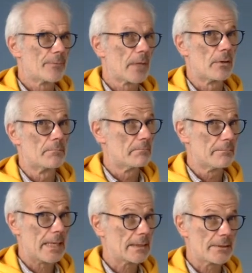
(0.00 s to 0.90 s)
Now,
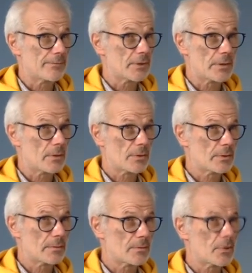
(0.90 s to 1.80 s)
mind if a
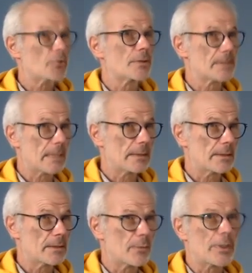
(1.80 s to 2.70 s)
social
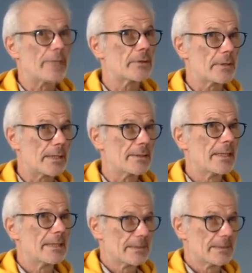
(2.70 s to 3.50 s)
scientist, whatever kind,